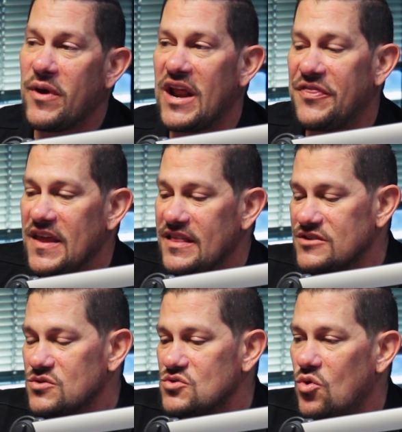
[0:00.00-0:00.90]
But I think
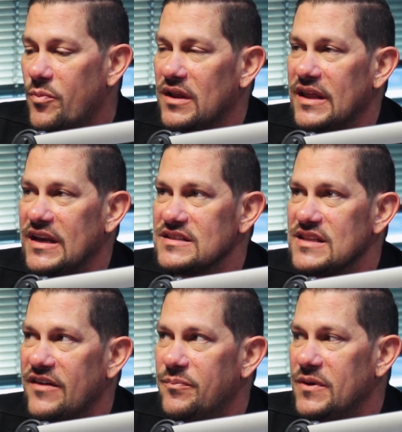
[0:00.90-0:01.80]
that's what's cool about Lainey's
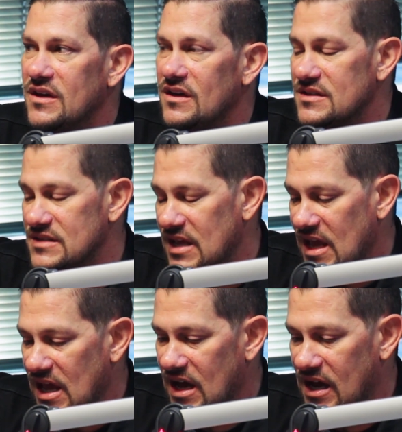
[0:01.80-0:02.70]
life, because
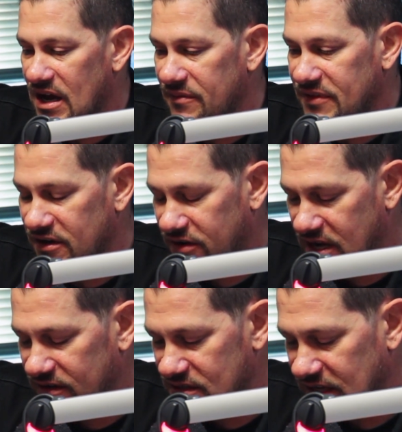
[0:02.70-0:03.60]
your
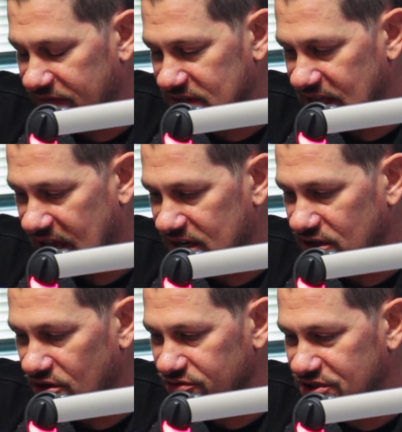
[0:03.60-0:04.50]
character's life is that,
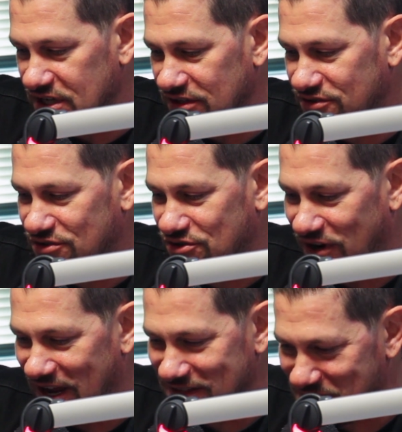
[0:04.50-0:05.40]
you know, she
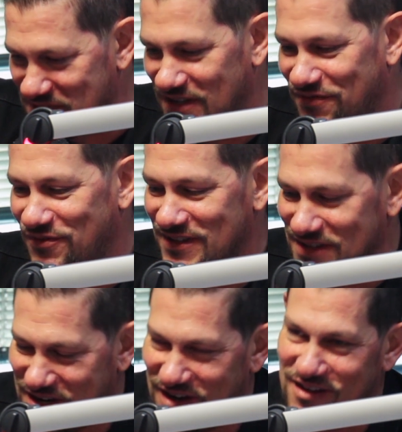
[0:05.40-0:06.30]
tried some stuff, went to
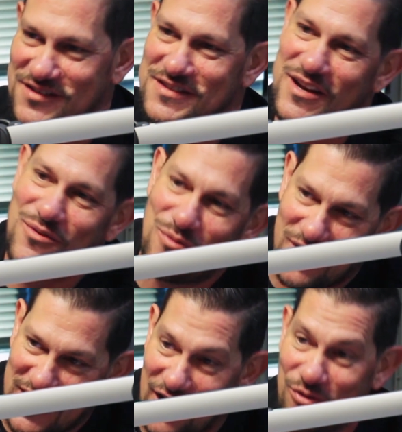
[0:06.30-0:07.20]
college, didn't
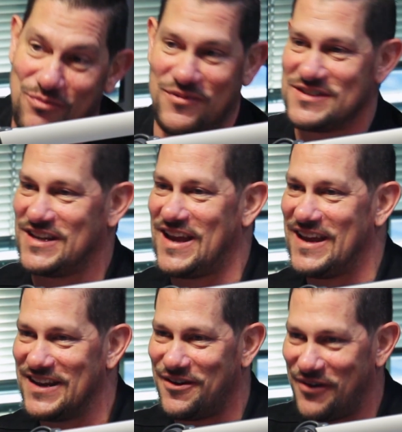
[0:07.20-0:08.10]
work out, much like I
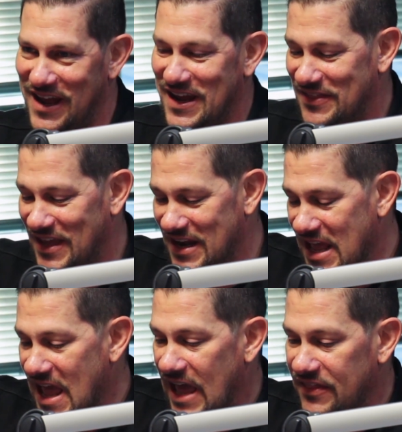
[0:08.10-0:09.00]
did, right? And
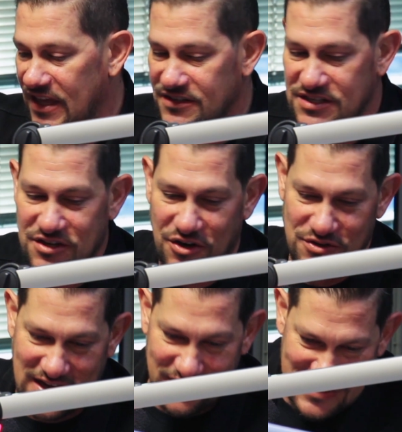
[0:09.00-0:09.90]
then she
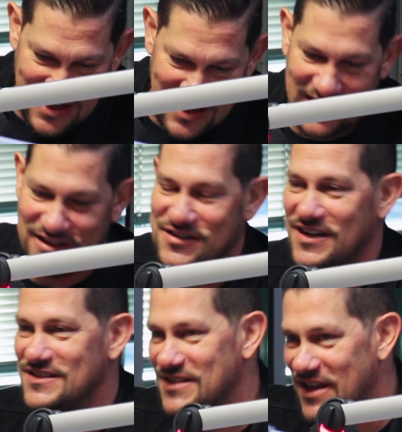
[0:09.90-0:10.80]
goes out to LA and
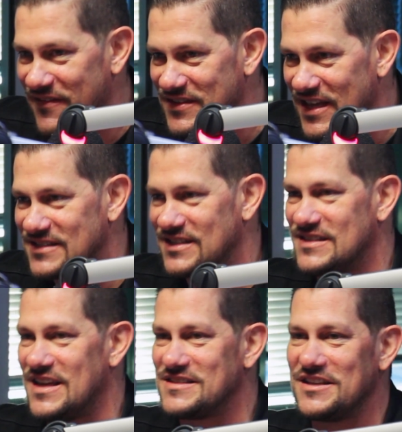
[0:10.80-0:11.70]
tries to have that
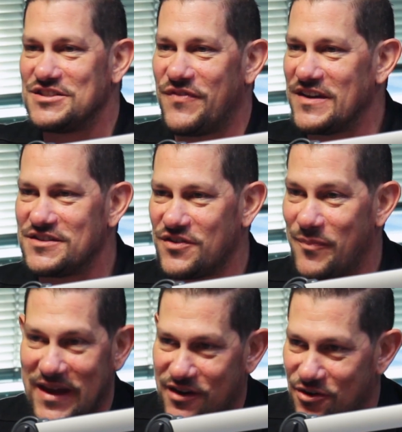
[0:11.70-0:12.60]
success, and then she finds herself
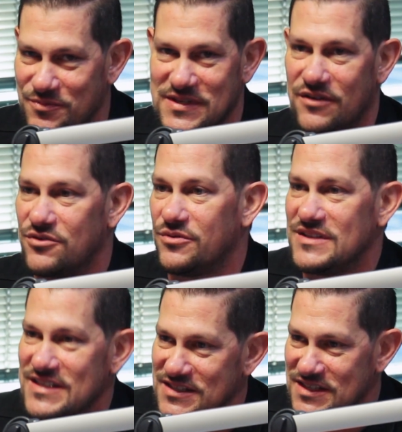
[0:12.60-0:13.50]
back in her hometown doing
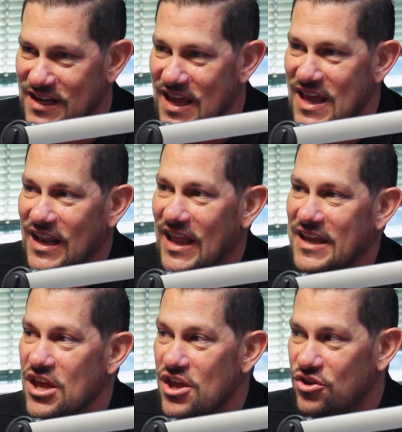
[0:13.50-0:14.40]
teaching.
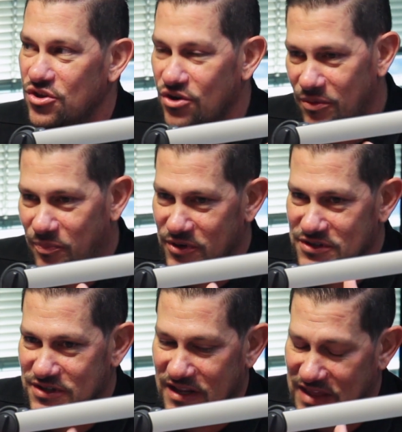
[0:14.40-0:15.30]
Yeah.
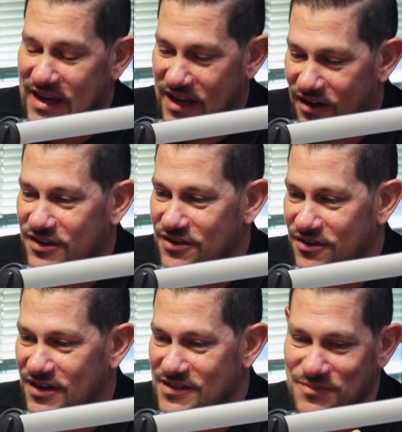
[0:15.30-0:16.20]
Like, that
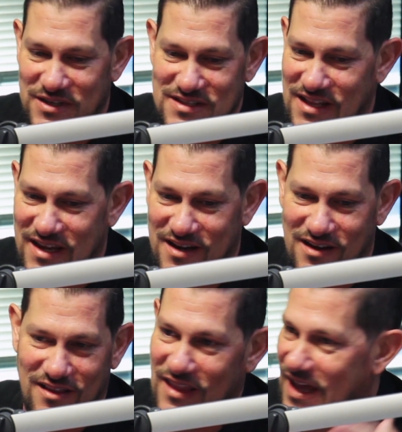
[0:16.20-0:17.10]
character is much like
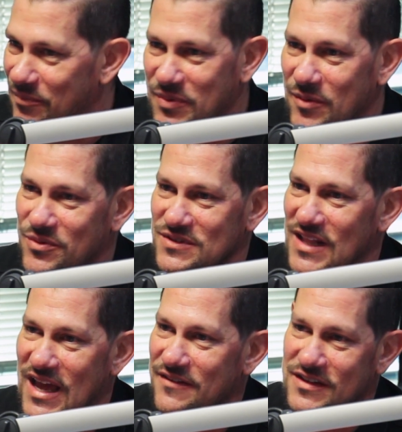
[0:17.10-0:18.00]
a lot of people's
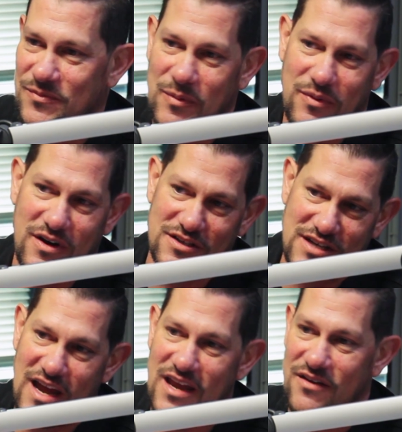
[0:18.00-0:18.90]
lives, because people are going to
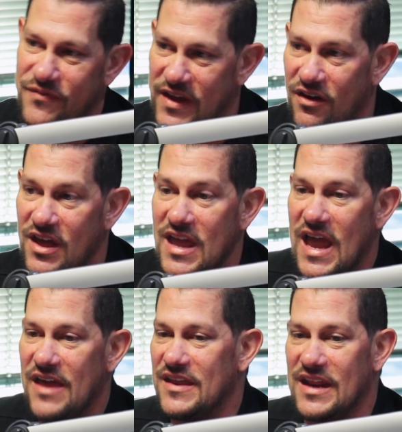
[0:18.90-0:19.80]
try and fail,
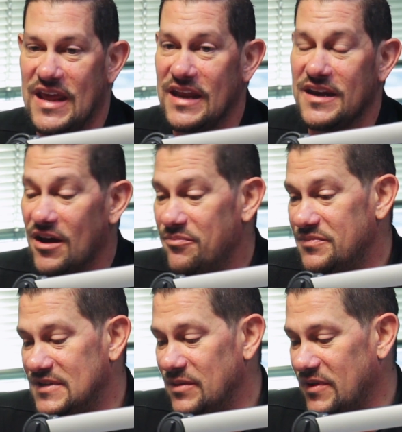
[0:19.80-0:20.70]
and then end up
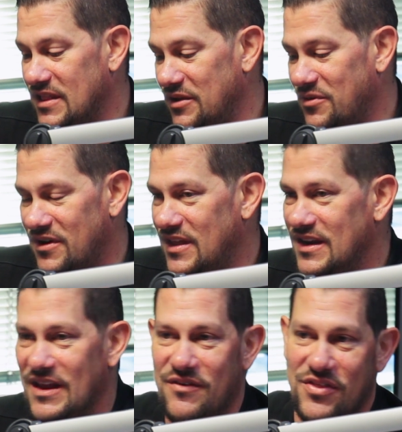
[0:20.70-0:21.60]
typically where they
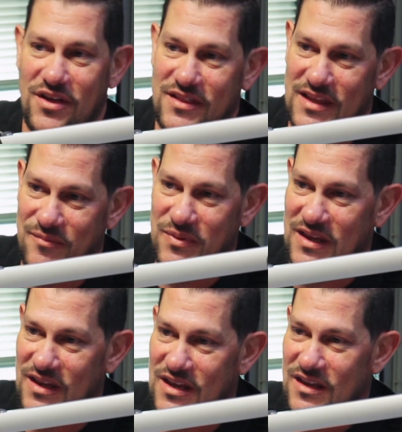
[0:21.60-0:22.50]
never thought they'd be.